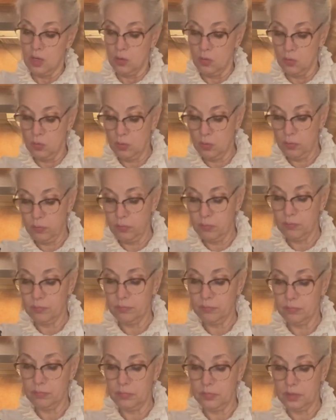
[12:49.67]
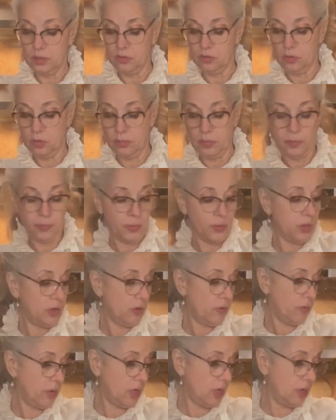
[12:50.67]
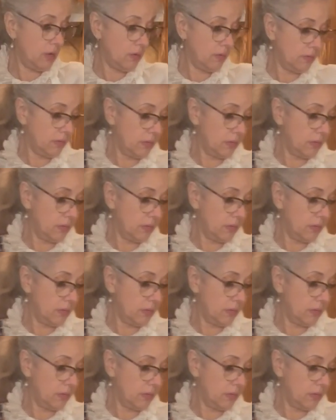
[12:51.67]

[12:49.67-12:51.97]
Ooh, it's gonna be pretty green.